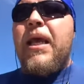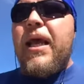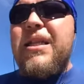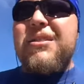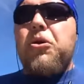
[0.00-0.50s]

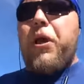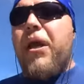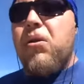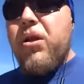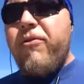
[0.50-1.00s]
And that's okay
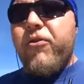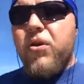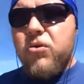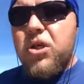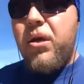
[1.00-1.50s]
to look for
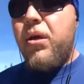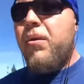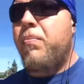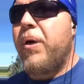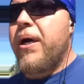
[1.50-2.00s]
those.
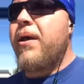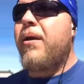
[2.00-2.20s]
But